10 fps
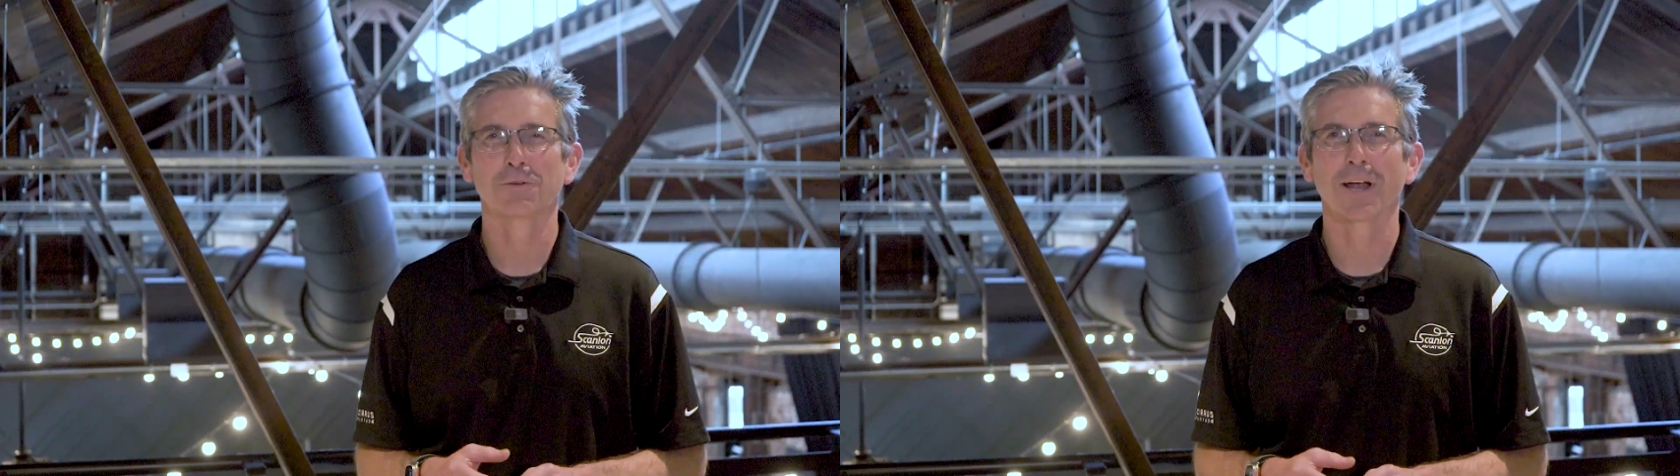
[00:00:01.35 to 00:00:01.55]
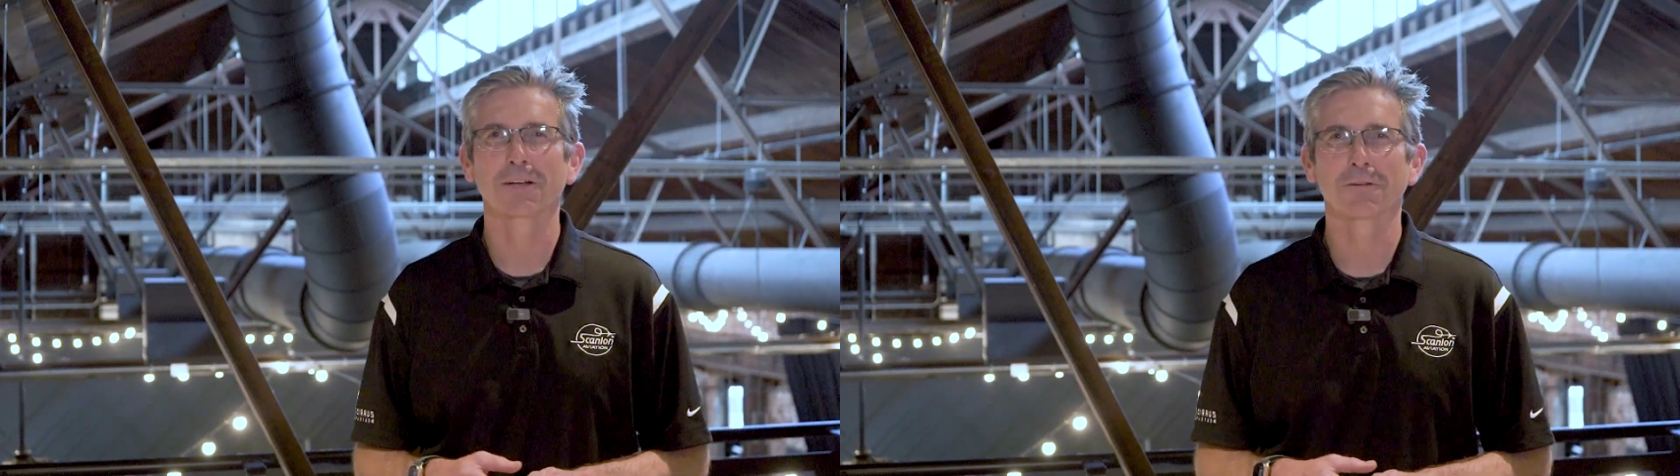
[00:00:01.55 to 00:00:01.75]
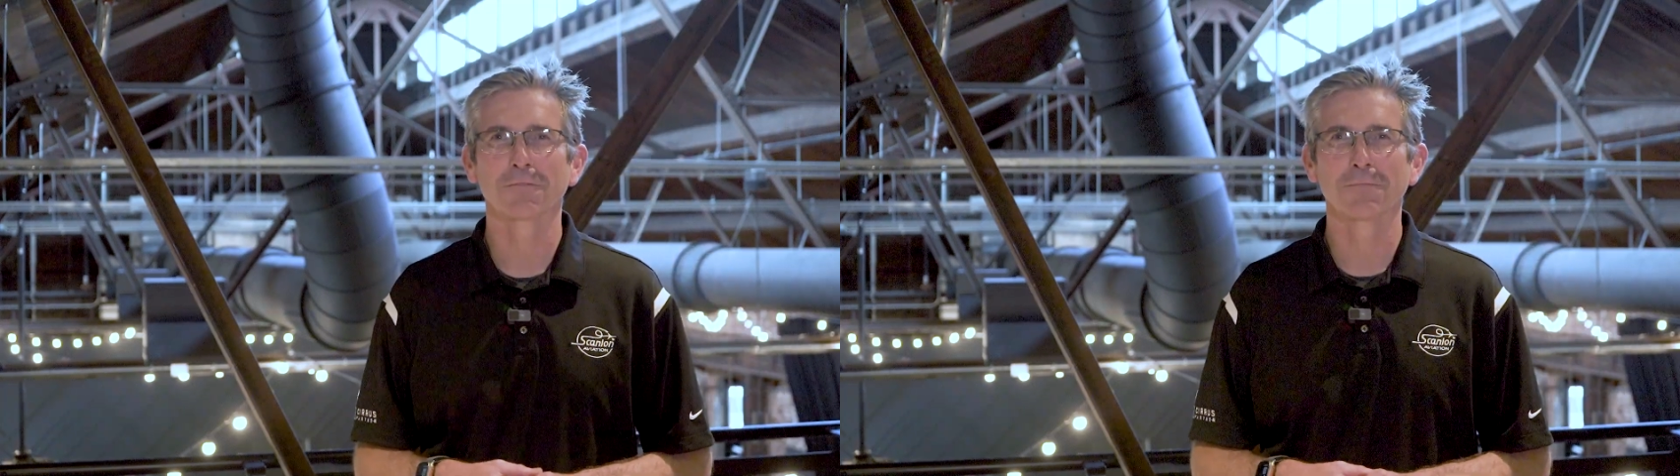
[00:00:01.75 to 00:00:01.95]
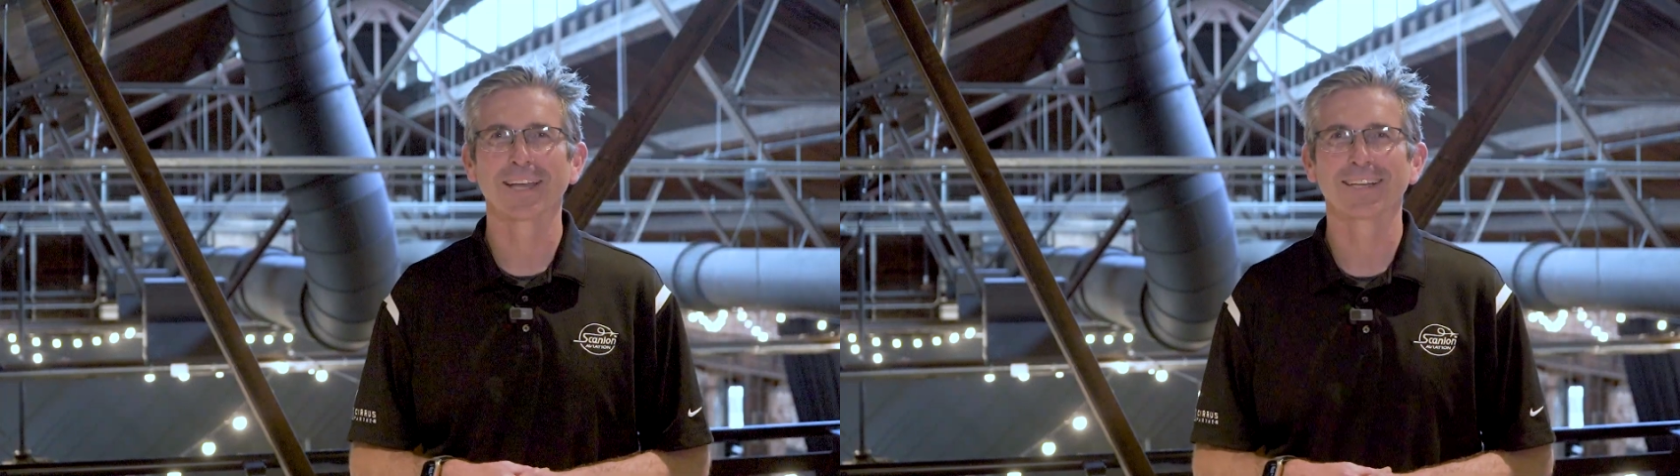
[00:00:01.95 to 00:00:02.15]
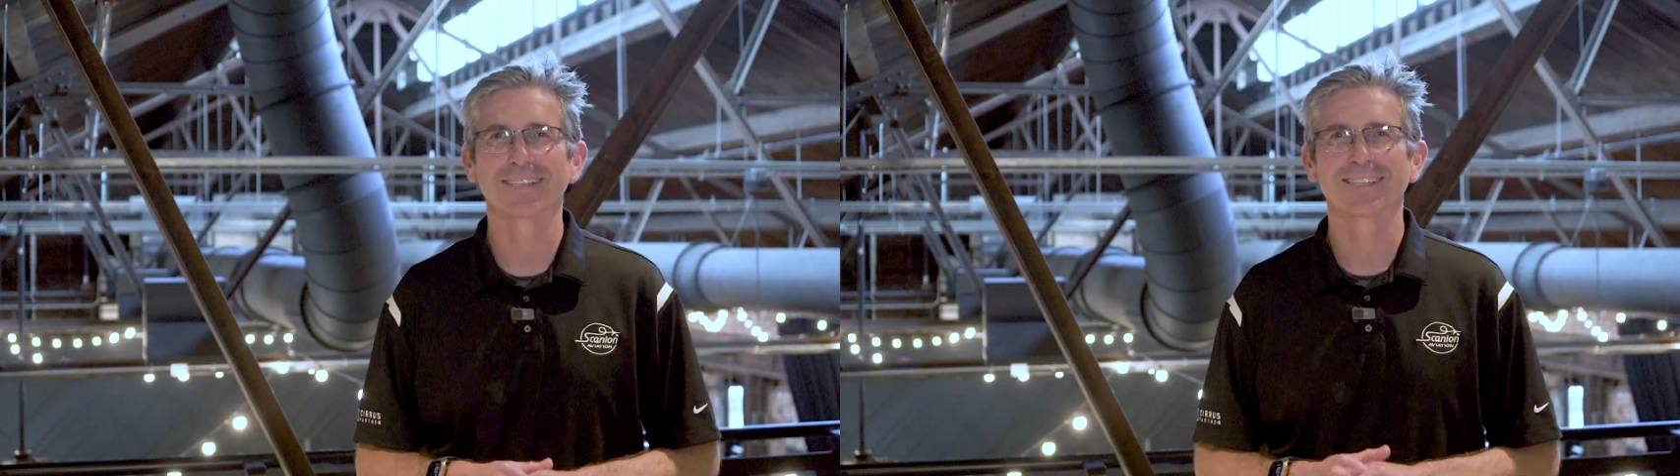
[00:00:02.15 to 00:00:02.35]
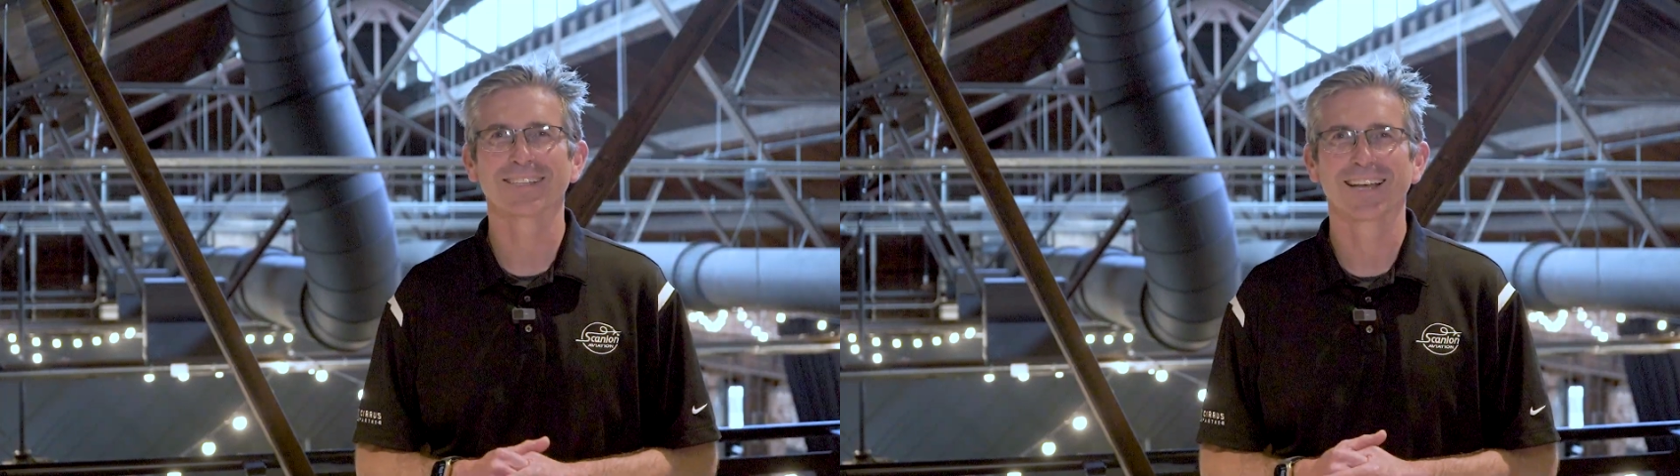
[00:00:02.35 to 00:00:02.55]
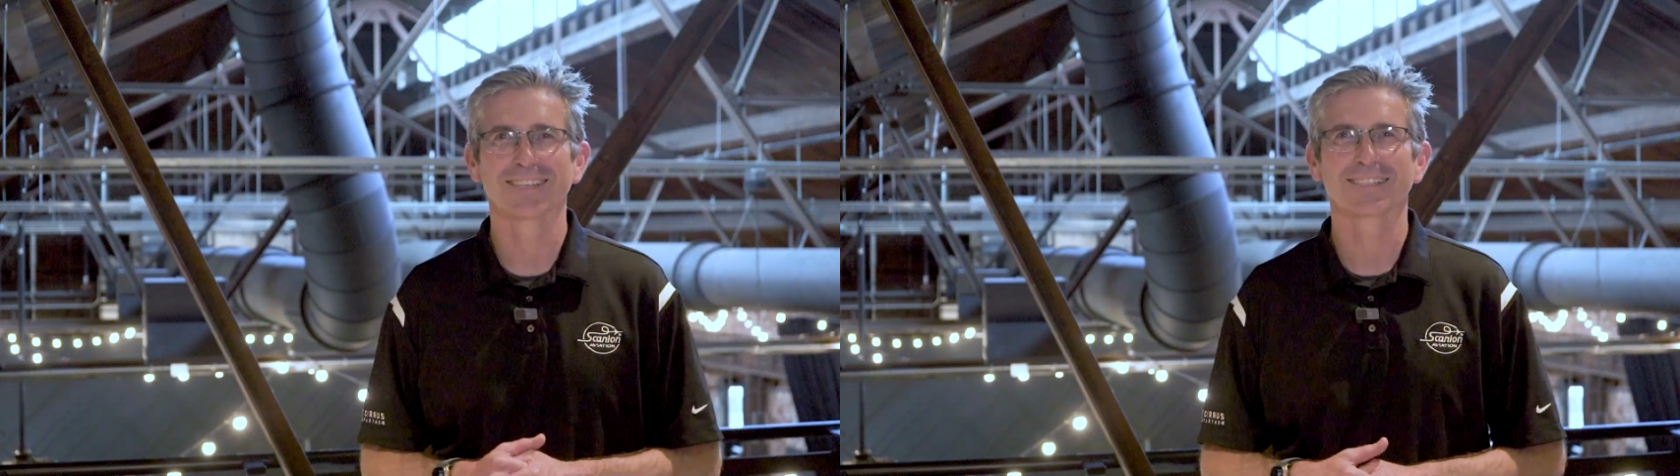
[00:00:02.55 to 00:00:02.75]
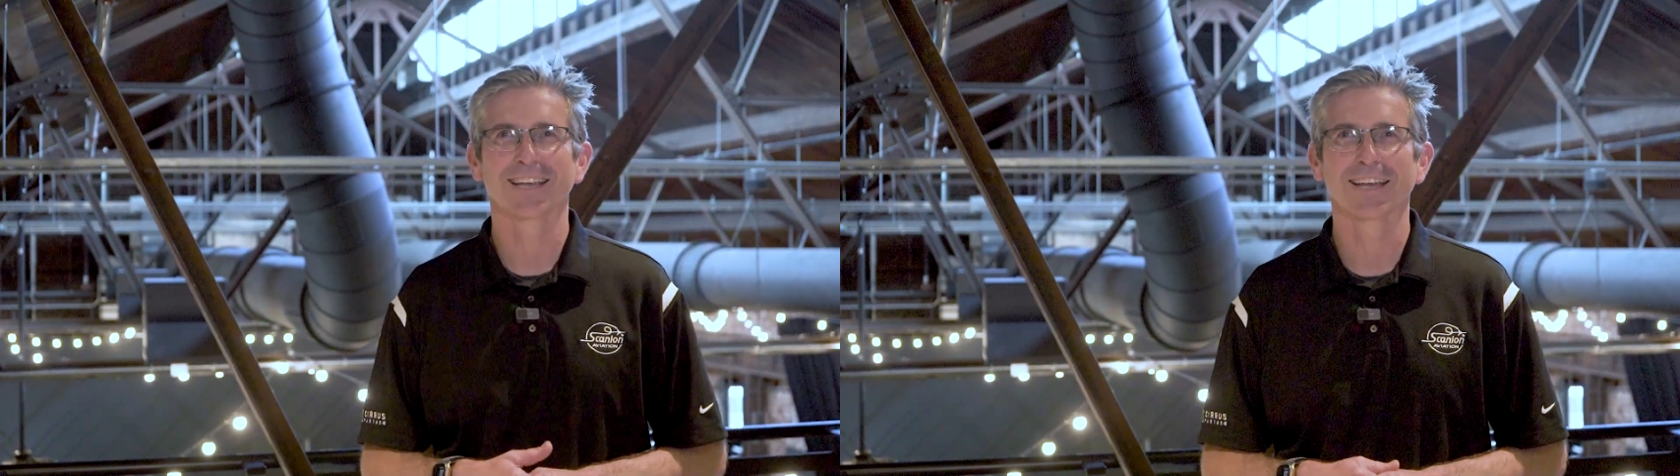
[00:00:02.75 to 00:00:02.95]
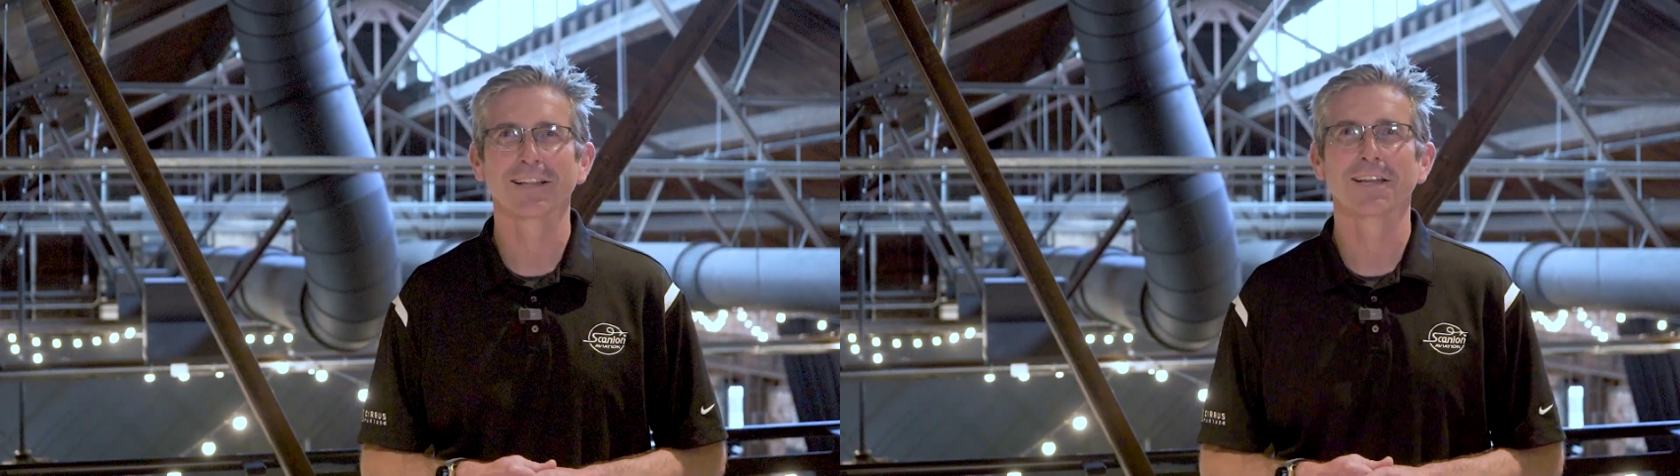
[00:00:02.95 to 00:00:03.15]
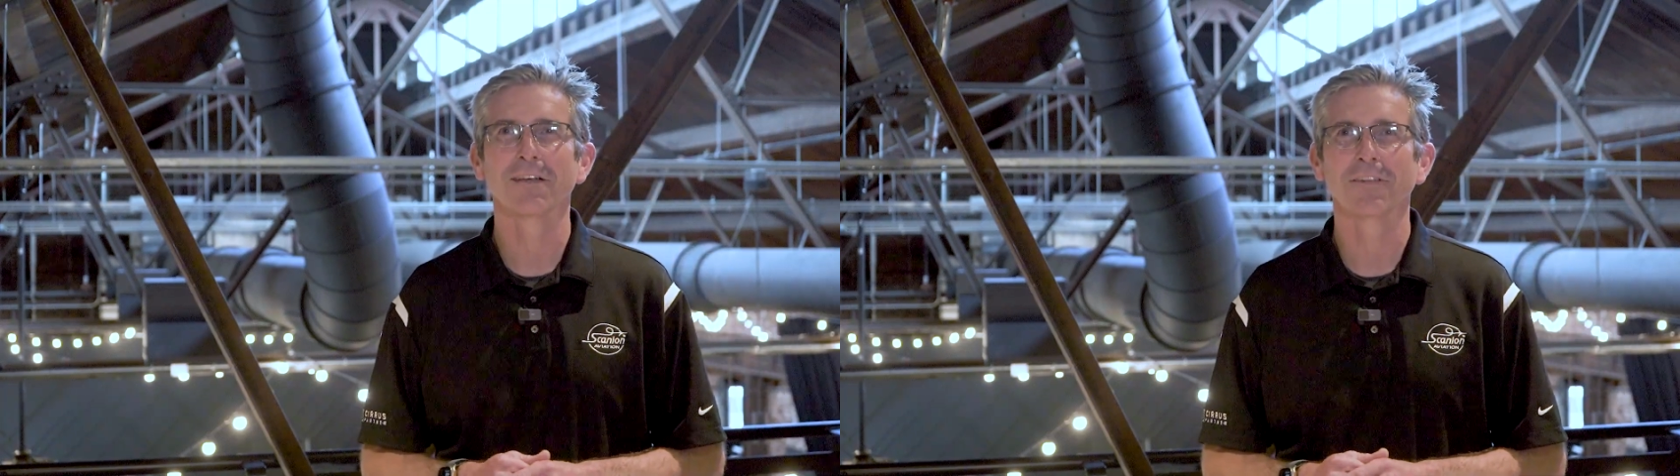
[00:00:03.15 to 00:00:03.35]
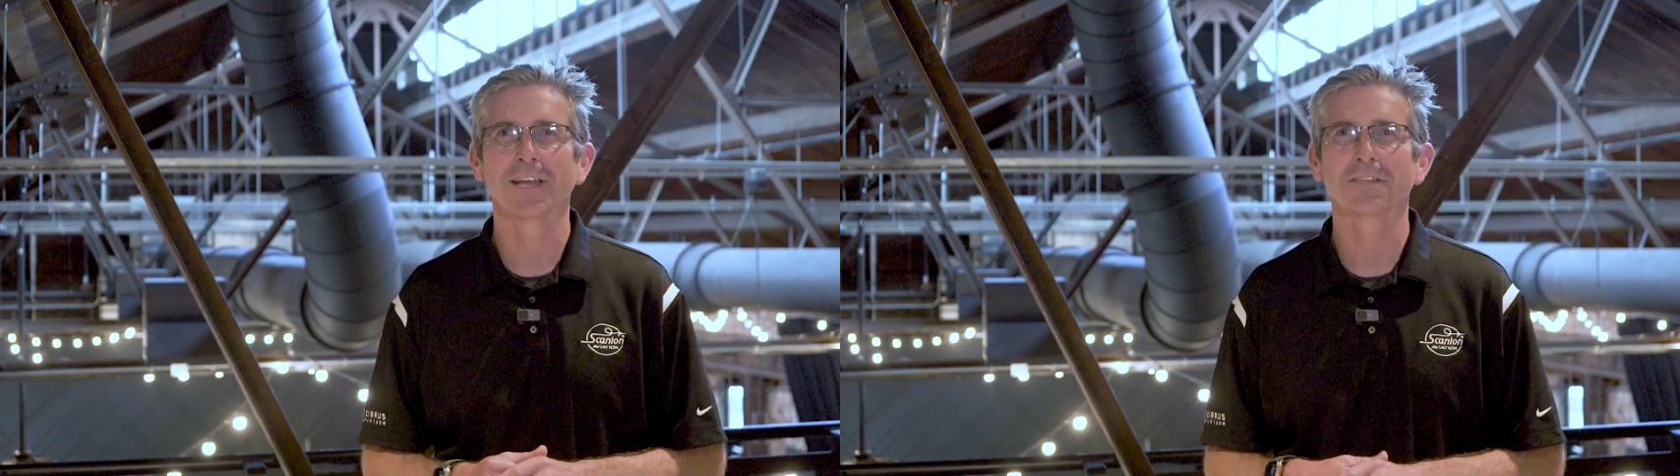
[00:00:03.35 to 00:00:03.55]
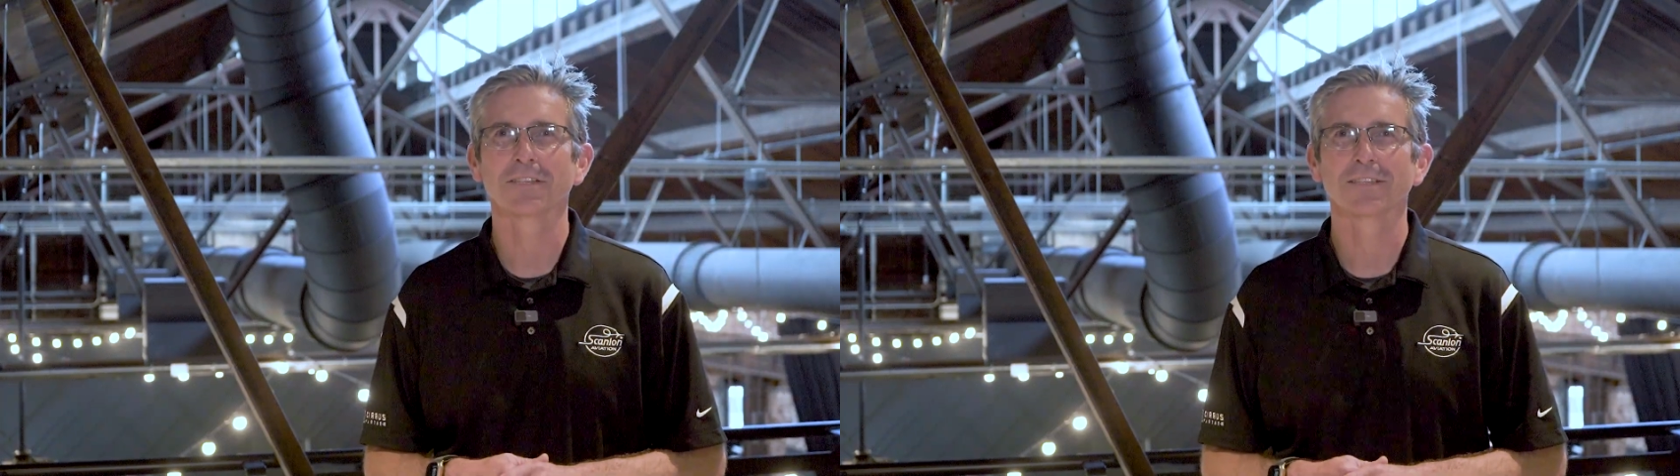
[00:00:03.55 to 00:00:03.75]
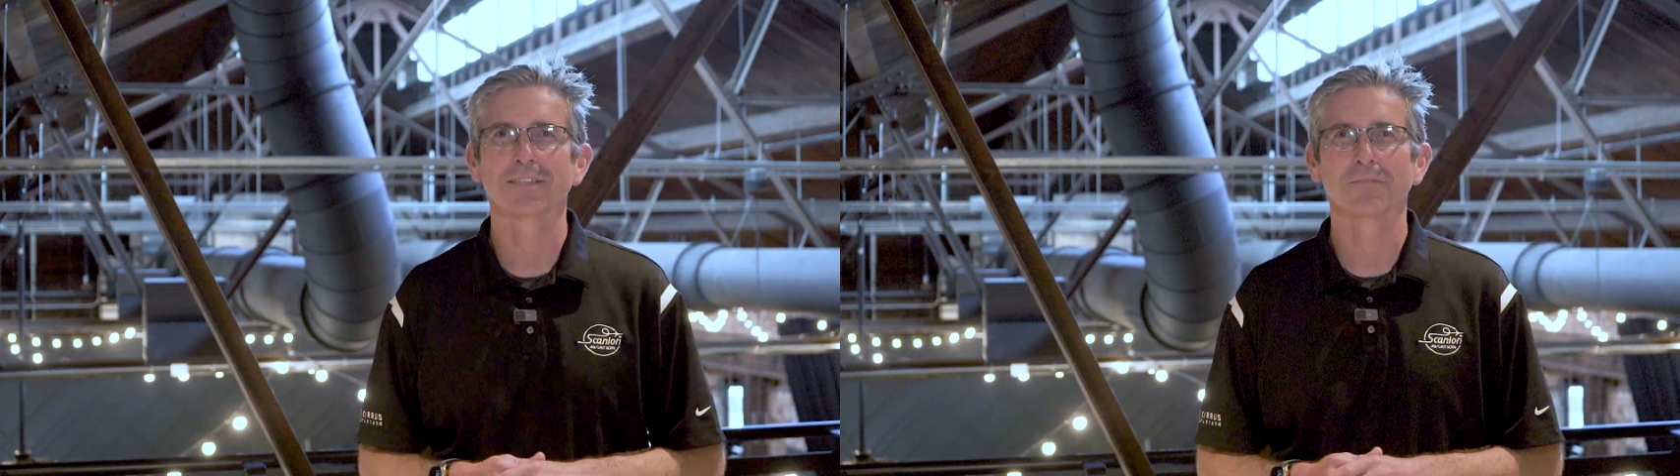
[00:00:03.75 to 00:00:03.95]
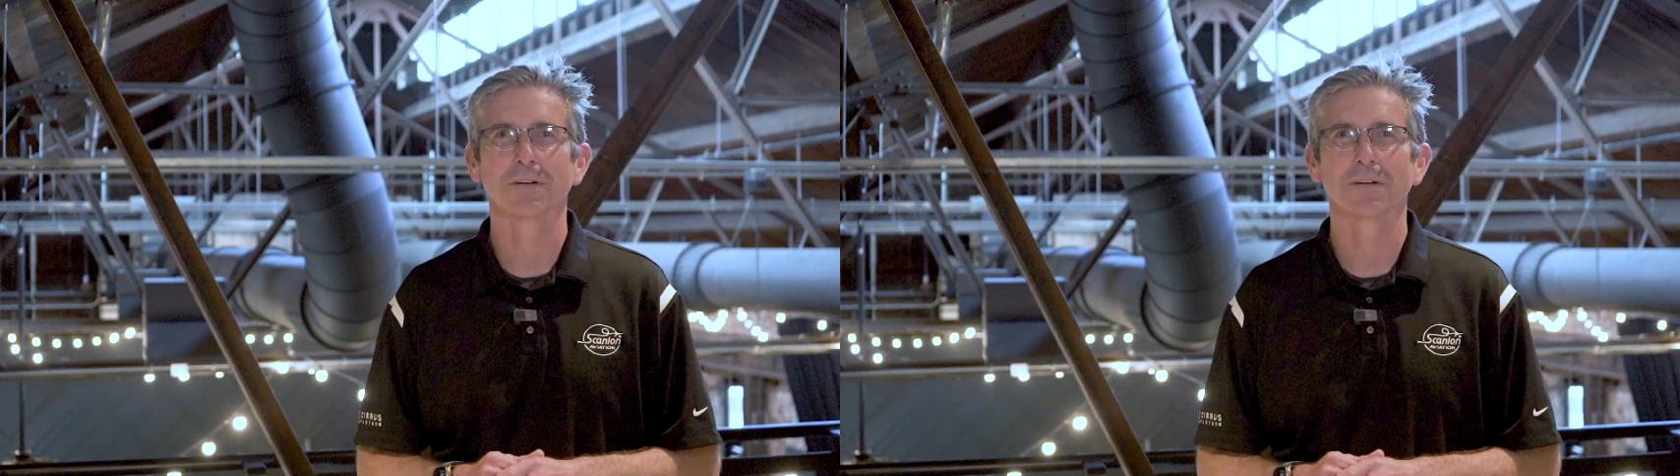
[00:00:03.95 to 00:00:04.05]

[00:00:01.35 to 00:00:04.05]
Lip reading: Director of Maintenance at Scanlon Aviation.